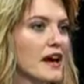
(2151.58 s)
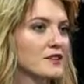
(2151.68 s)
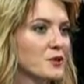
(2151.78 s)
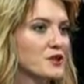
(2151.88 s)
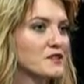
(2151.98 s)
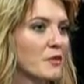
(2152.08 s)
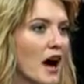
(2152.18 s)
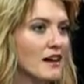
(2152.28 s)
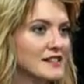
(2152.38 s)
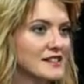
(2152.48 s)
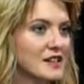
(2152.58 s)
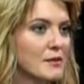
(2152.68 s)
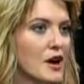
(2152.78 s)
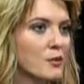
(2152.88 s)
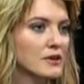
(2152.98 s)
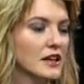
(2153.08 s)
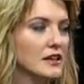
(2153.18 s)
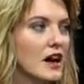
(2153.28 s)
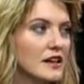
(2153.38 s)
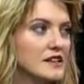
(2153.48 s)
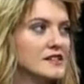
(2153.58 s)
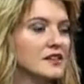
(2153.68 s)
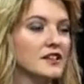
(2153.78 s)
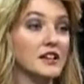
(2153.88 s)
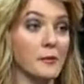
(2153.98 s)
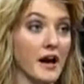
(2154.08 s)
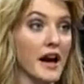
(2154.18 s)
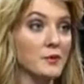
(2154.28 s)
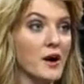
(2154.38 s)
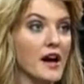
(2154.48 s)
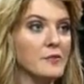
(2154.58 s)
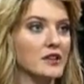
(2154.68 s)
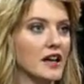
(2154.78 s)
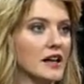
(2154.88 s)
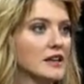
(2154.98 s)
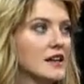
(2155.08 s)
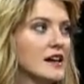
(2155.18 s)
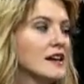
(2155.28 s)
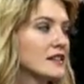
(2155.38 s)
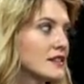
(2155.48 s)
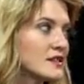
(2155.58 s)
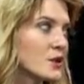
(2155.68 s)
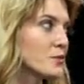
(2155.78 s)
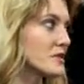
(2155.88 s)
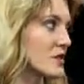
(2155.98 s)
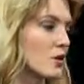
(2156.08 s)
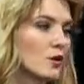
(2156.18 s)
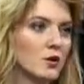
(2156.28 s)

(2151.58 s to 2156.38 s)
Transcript: like a Pandora's box that's going to be open, like not necessarily in a bad way, but like this opens a